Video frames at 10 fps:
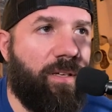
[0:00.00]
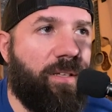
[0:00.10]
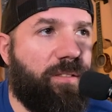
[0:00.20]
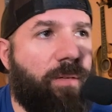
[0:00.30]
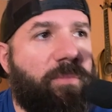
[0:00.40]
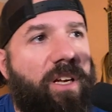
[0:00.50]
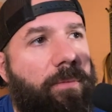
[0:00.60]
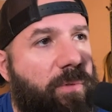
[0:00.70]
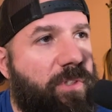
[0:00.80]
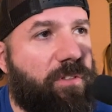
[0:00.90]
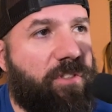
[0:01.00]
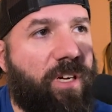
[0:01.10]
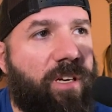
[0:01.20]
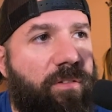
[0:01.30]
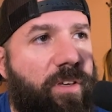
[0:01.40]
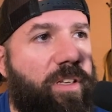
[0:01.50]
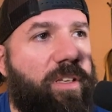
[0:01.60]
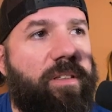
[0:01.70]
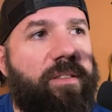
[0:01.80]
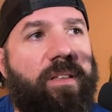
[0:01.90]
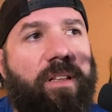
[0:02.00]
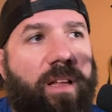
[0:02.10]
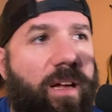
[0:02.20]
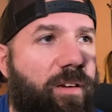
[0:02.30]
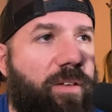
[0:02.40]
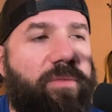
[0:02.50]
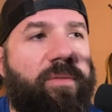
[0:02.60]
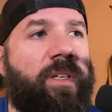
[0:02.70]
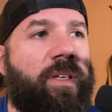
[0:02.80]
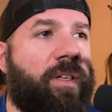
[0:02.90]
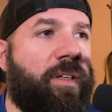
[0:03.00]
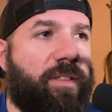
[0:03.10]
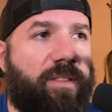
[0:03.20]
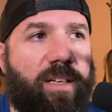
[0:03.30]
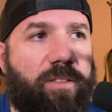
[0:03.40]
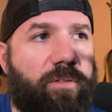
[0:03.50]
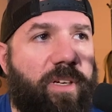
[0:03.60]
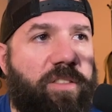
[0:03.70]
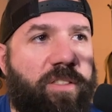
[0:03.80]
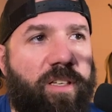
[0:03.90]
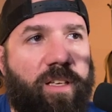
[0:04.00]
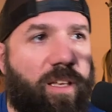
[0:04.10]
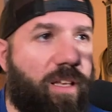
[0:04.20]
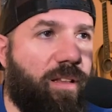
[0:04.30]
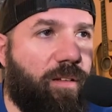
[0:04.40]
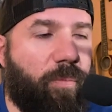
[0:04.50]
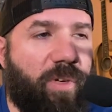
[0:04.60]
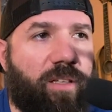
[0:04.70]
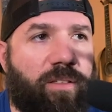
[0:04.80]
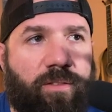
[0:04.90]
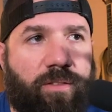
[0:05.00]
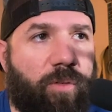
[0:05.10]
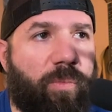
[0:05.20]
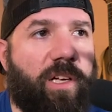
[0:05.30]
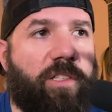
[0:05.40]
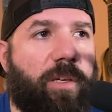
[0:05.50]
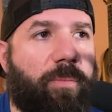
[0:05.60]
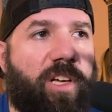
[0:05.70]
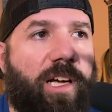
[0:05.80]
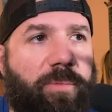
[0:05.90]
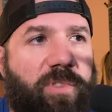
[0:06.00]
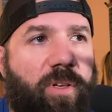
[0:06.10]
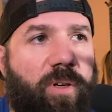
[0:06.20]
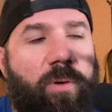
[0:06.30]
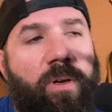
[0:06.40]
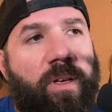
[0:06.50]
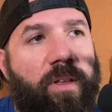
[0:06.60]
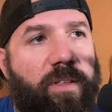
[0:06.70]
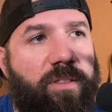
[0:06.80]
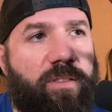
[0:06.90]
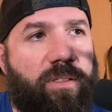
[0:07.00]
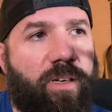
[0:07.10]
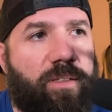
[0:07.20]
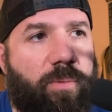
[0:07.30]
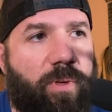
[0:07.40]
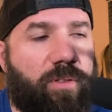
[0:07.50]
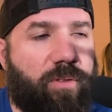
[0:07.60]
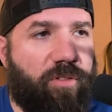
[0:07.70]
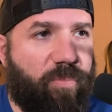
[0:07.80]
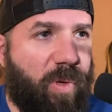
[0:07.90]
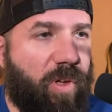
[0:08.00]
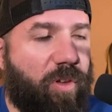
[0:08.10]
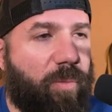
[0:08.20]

sometimes when you're generating a lot of saturation, it can get a little bit too much up top. So this is a nice way to sort of pull